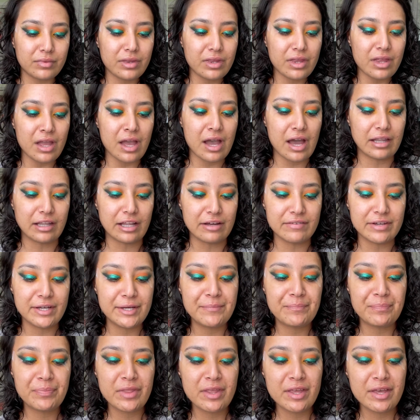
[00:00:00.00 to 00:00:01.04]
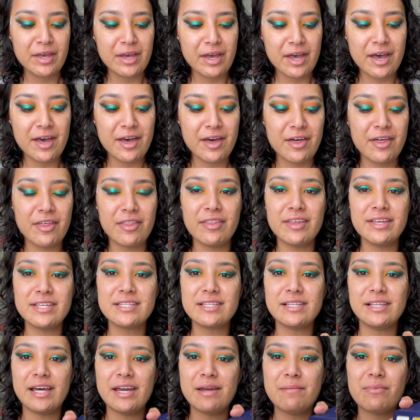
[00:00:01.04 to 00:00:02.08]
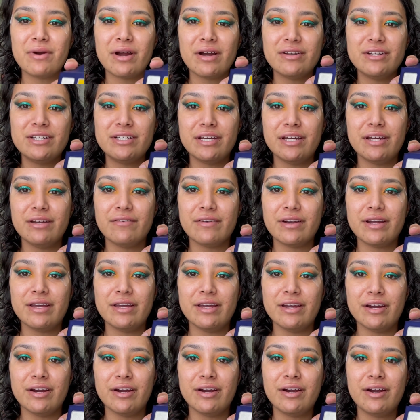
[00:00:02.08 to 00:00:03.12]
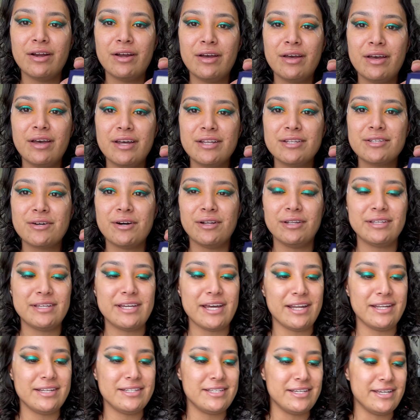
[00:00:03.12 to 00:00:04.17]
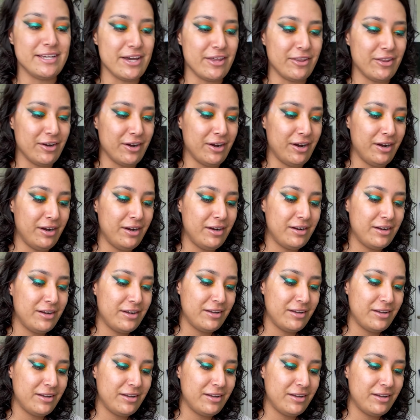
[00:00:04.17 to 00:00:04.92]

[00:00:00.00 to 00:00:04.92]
I love it. This light brown shade right here, it's called Get It Together.